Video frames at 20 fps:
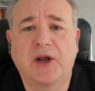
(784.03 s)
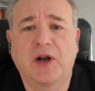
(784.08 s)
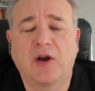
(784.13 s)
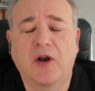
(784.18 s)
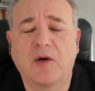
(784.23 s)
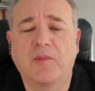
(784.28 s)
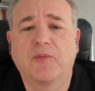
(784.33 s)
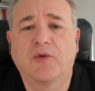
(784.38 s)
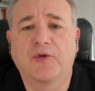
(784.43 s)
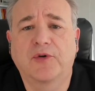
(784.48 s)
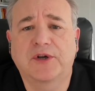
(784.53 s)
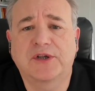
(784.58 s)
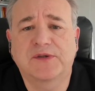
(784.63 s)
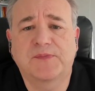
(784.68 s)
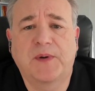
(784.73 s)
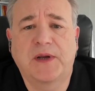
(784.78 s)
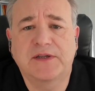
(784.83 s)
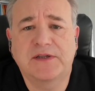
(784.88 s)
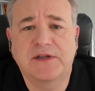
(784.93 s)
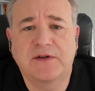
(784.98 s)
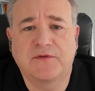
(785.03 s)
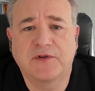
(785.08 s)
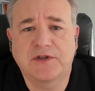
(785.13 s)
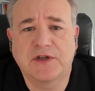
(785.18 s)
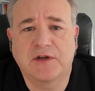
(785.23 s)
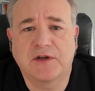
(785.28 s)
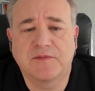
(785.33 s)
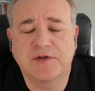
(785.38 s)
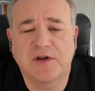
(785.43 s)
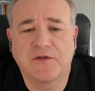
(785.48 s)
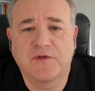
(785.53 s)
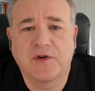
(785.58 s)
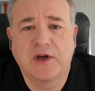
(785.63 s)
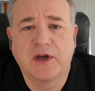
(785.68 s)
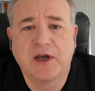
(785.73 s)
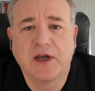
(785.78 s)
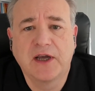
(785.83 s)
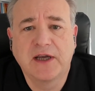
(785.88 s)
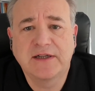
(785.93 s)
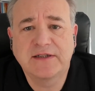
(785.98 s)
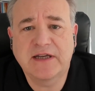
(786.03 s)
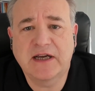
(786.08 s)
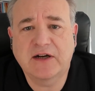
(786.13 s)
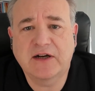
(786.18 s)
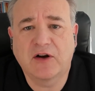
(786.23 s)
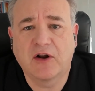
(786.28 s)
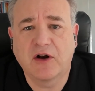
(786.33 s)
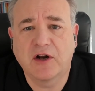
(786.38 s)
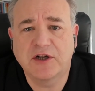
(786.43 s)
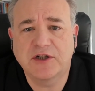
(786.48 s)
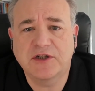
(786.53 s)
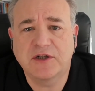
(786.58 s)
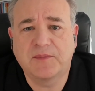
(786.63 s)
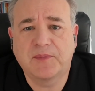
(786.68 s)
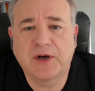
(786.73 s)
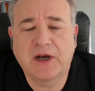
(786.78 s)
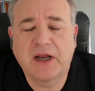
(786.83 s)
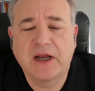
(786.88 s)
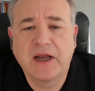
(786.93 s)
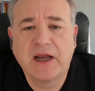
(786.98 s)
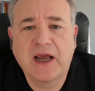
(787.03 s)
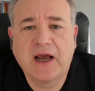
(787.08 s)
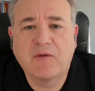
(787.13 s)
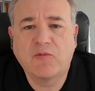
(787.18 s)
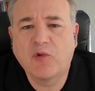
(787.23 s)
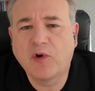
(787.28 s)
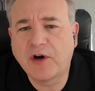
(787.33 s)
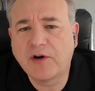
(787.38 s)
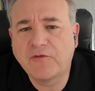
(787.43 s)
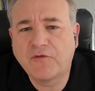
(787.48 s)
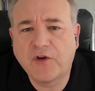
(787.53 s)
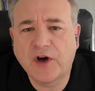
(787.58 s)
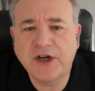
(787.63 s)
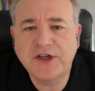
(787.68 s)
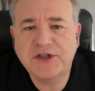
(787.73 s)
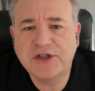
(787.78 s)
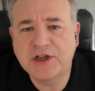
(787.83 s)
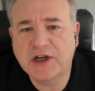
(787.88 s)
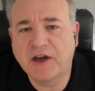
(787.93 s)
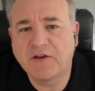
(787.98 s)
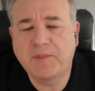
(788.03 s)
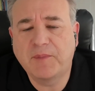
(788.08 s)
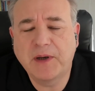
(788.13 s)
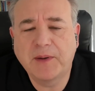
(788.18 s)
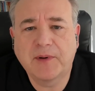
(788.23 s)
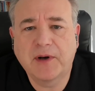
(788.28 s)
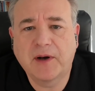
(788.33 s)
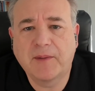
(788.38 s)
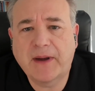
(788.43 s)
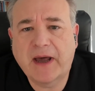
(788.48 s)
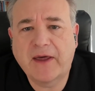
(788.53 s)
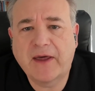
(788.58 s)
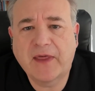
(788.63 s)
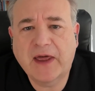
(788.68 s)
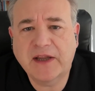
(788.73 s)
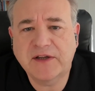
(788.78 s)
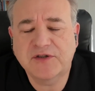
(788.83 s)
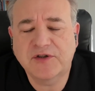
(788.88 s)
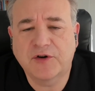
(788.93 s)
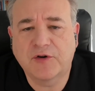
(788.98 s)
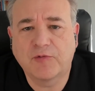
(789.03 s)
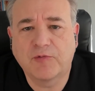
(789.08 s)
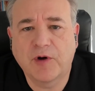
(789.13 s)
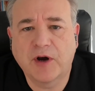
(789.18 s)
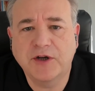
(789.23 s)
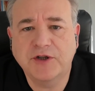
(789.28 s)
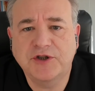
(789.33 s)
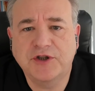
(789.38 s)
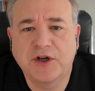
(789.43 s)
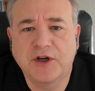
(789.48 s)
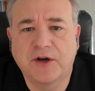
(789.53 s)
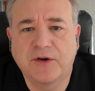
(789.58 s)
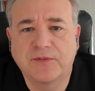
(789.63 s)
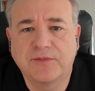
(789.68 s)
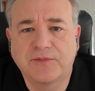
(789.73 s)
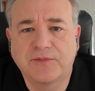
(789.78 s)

lot more expensive in terms of technology. But what advice do you give people about that sort of ratio?